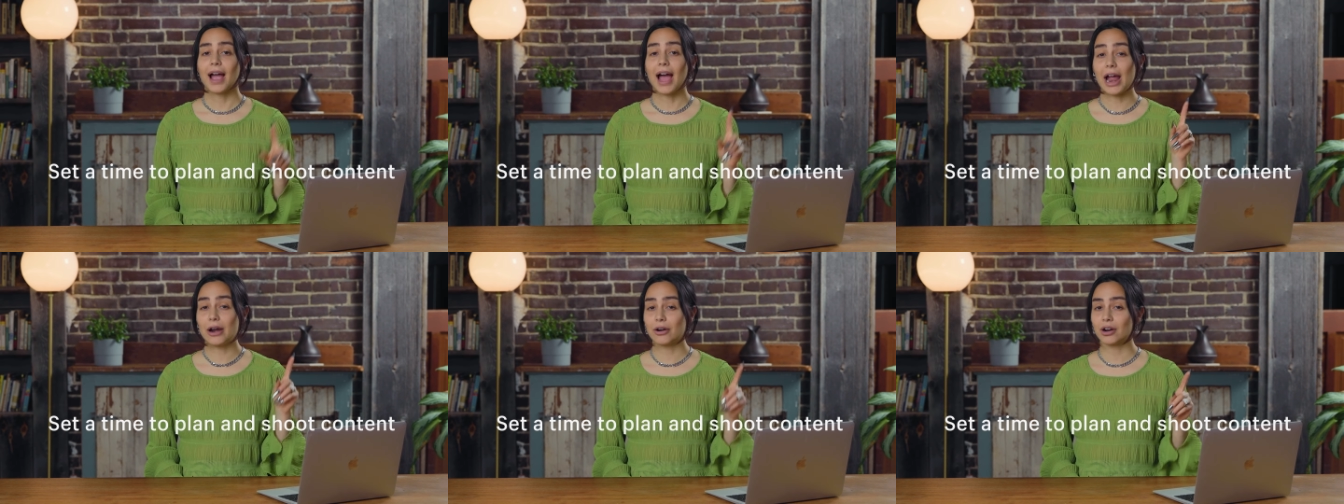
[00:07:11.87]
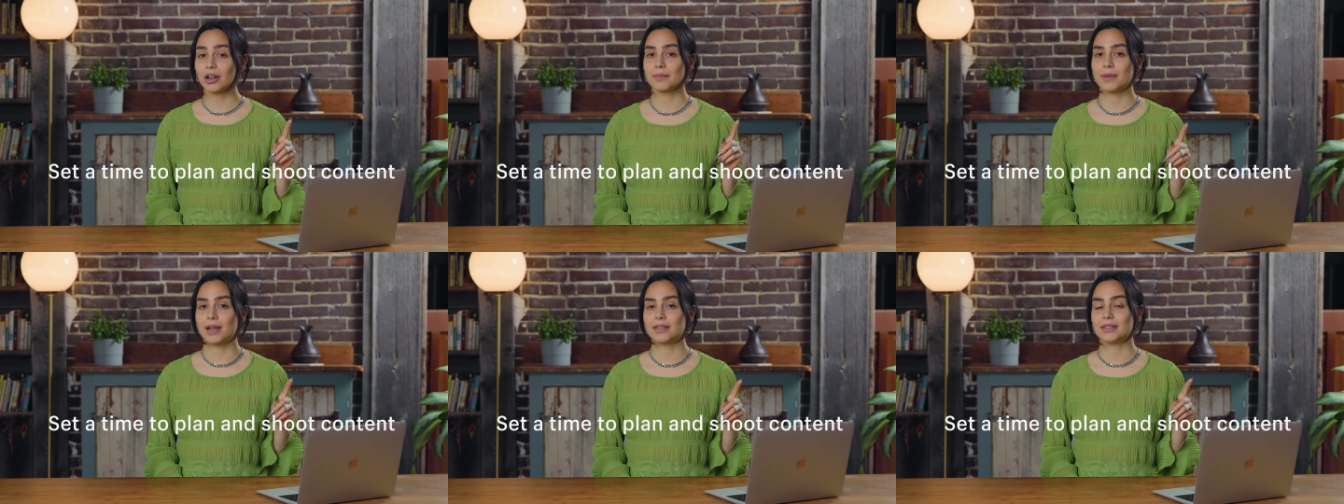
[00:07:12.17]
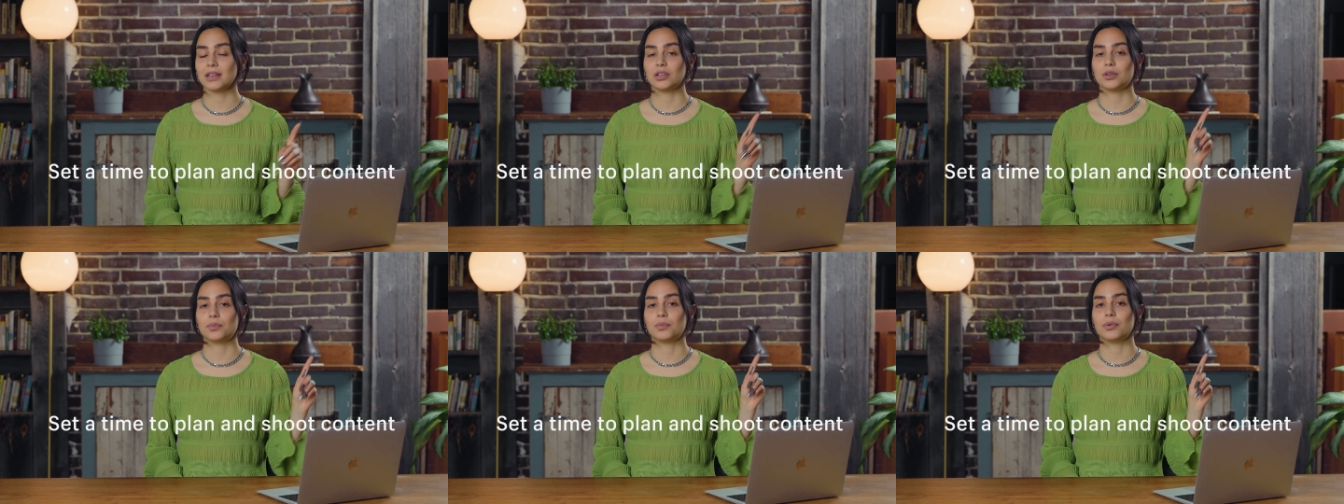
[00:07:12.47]
I
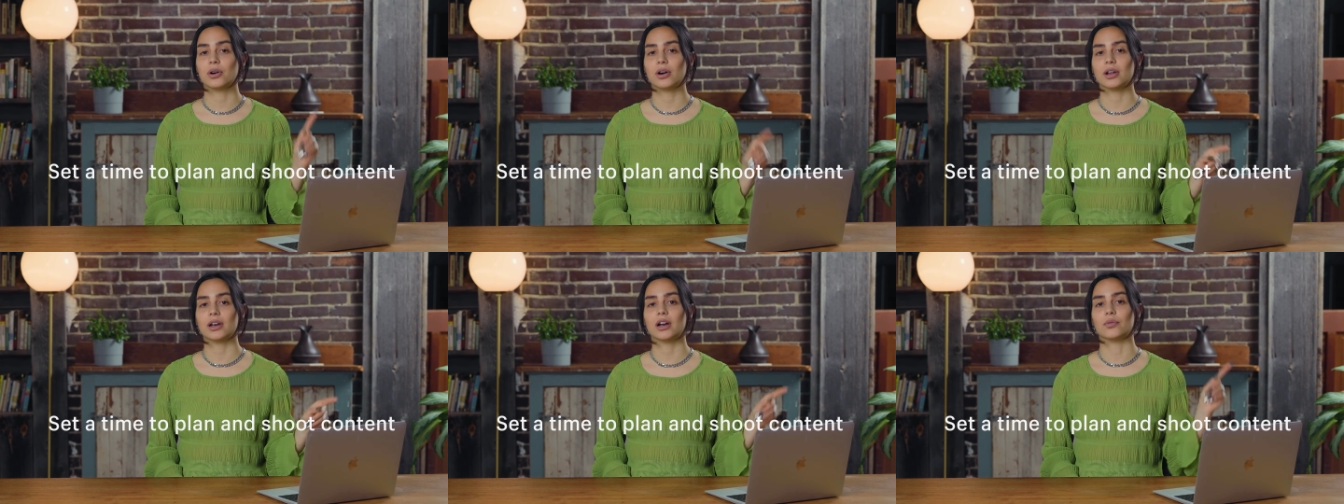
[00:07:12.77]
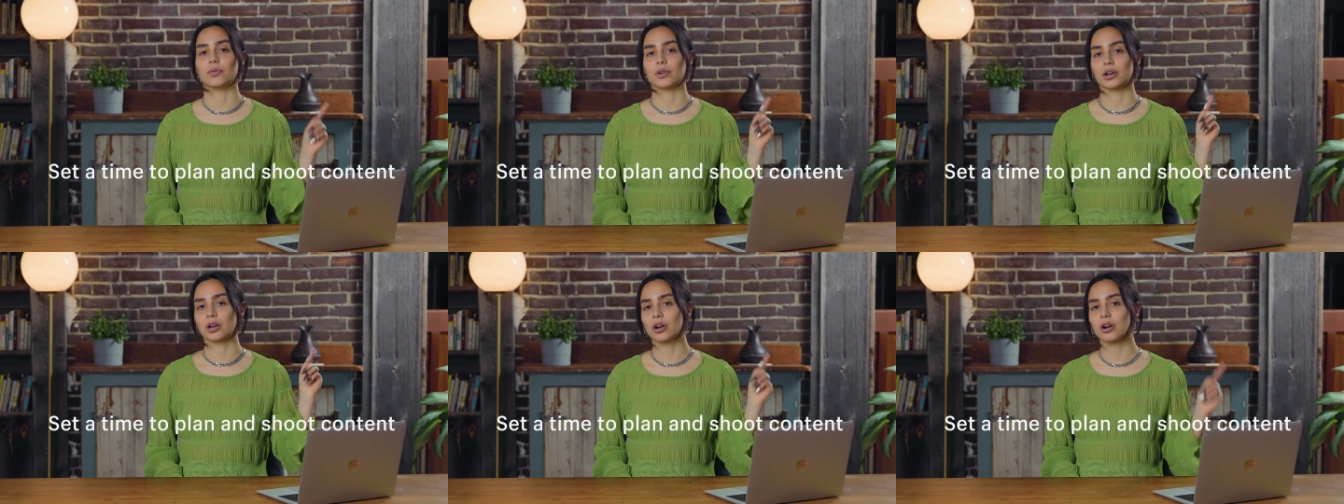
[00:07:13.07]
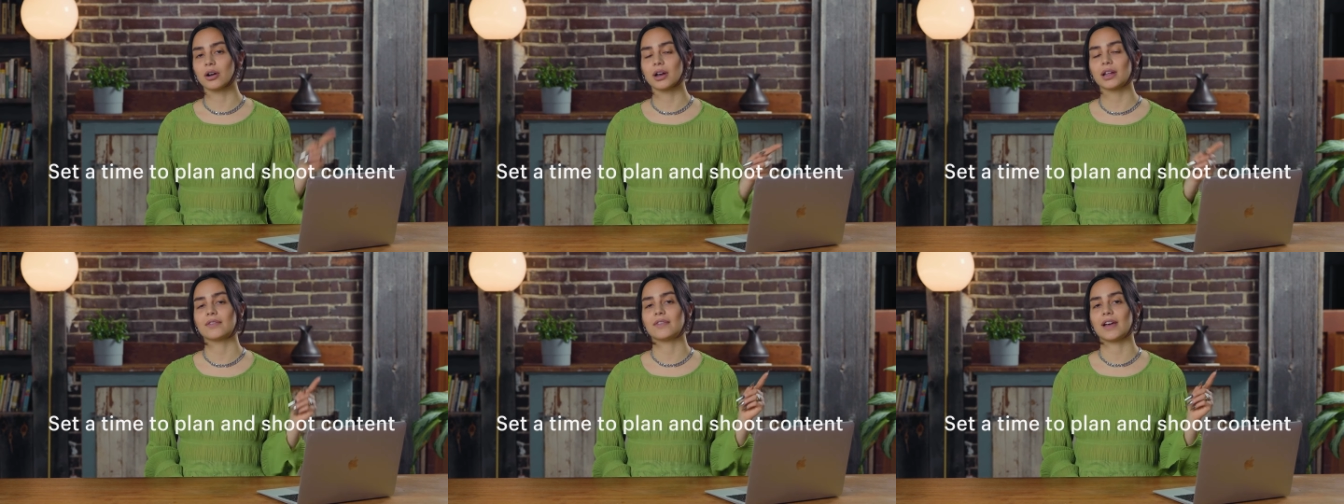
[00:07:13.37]
recommend that you put a
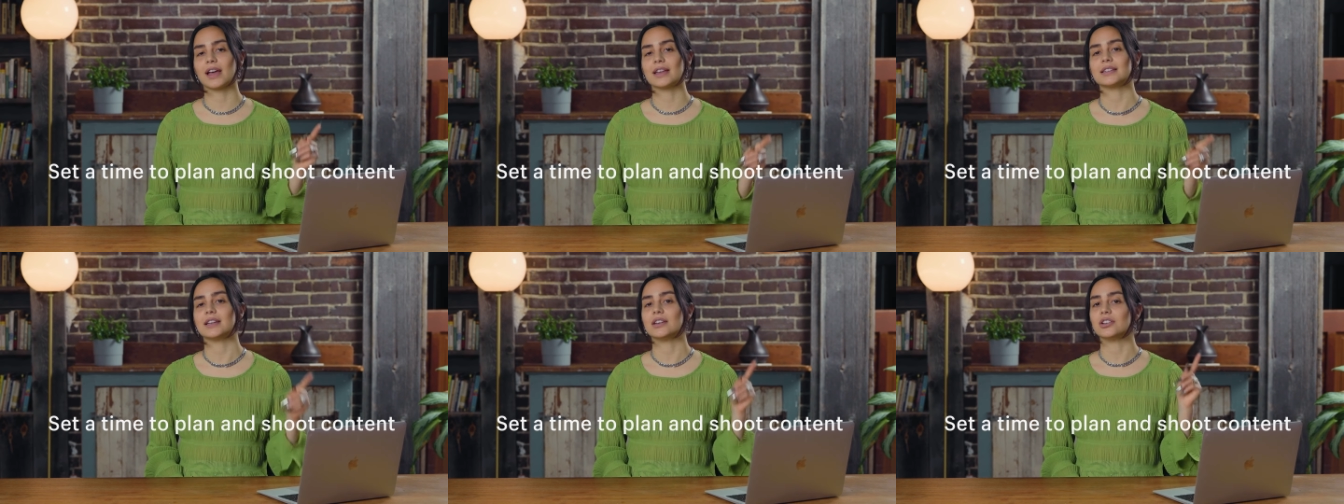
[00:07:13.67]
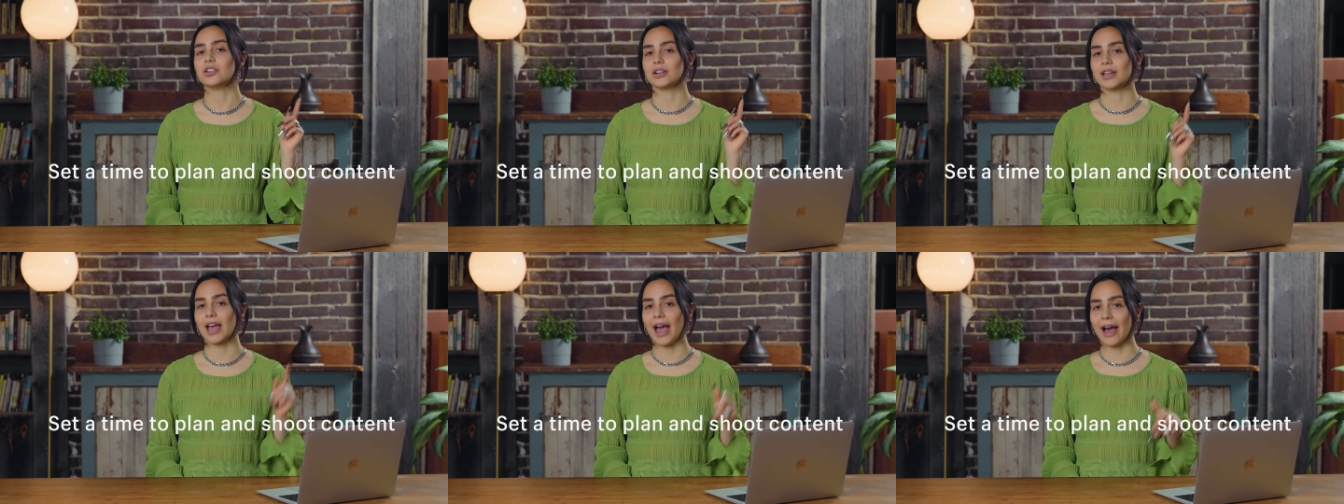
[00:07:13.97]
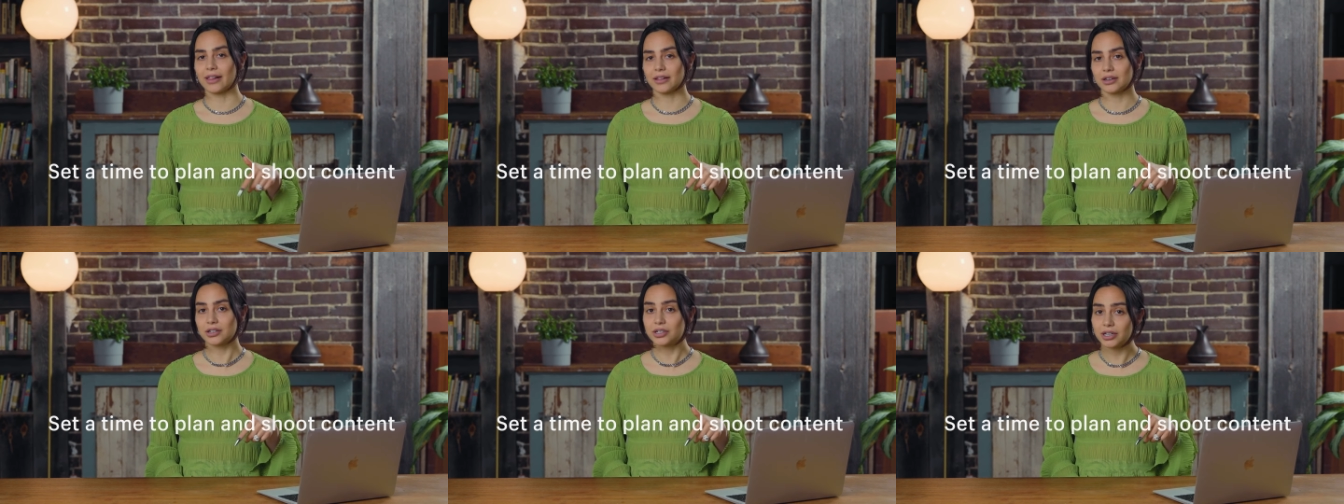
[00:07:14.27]
recurring event in your
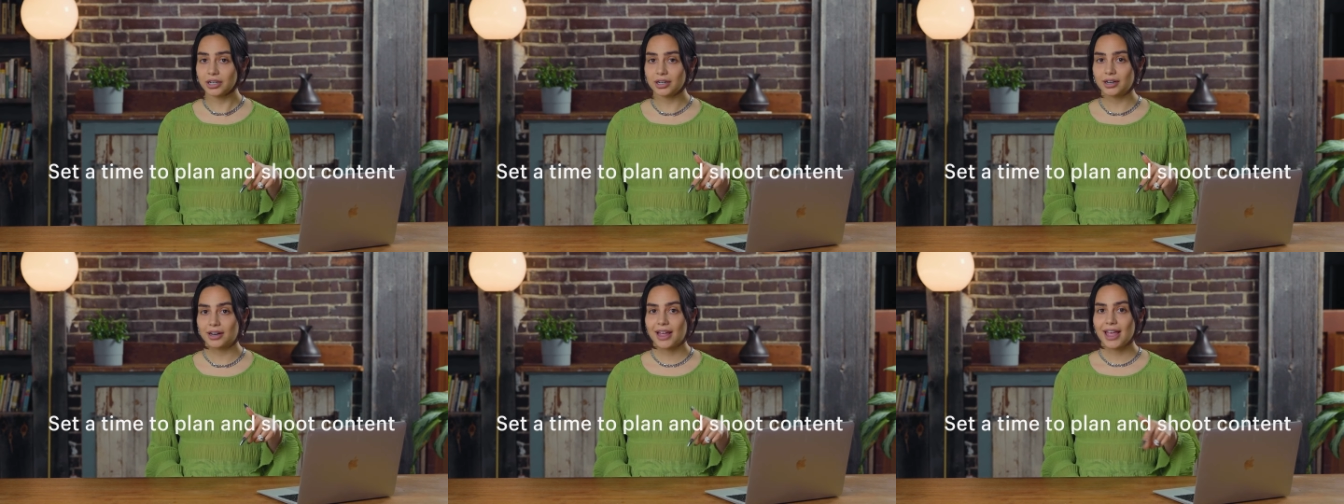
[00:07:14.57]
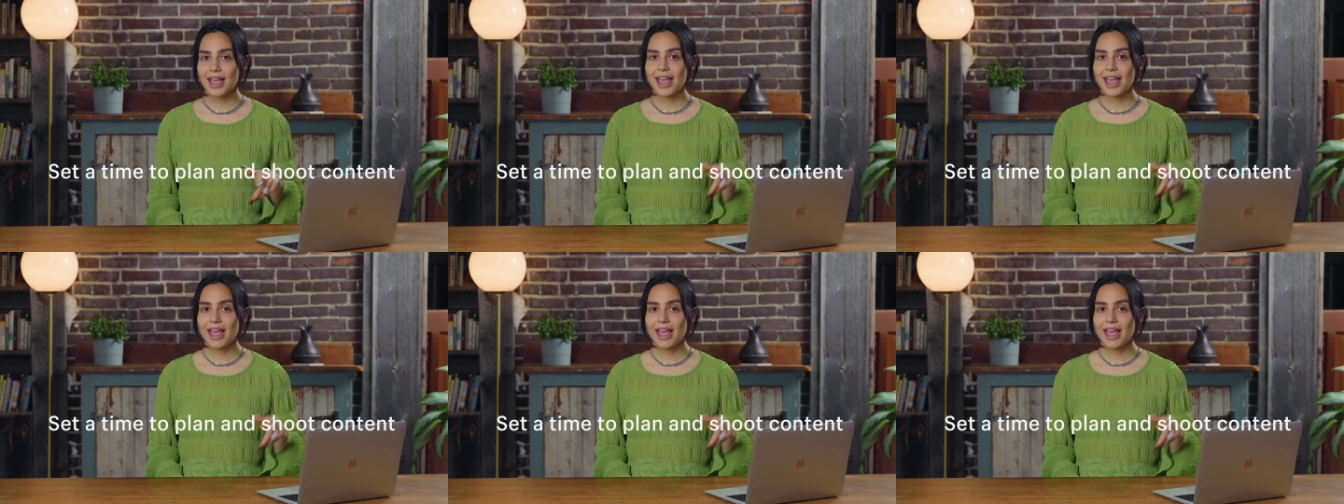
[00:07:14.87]
calendar